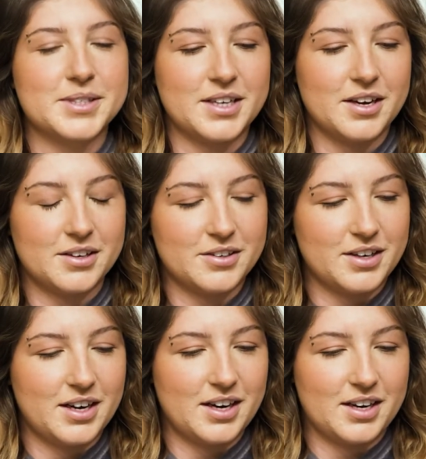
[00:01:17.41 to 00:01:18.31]

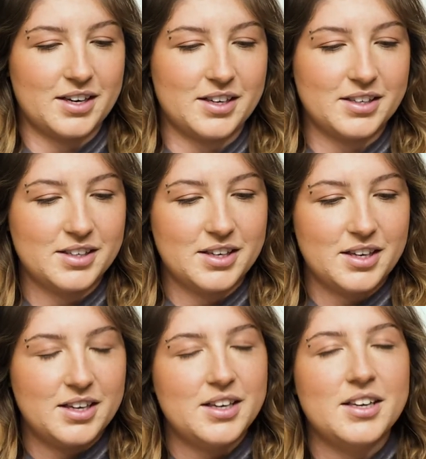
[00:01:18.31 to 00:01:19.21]
So
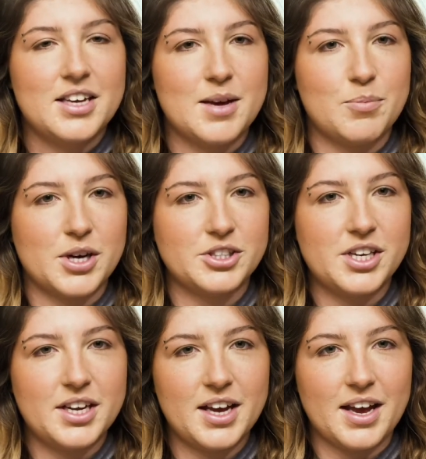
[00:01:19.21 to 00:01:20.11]
keep
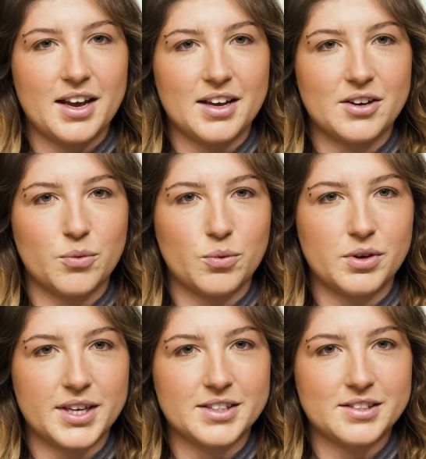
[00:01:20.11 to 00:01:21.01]
watching and
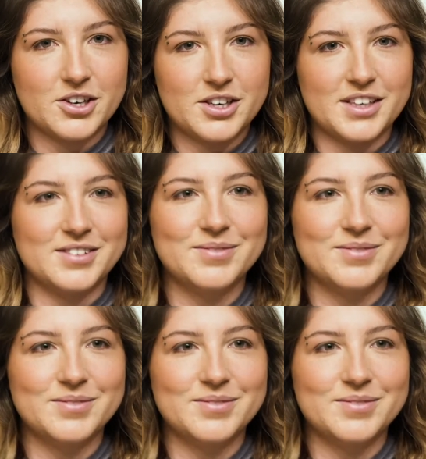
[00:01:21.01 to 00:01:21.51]
we'll get started.